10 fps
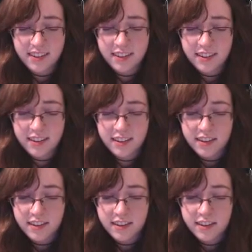
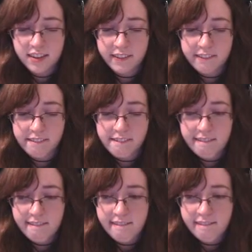
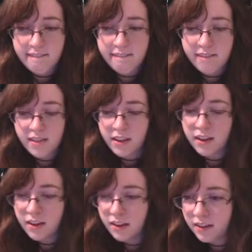
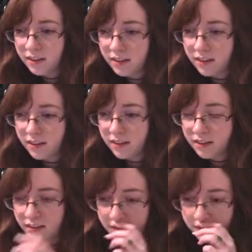
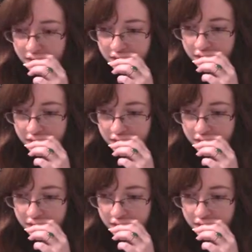No one is speaking in this clip.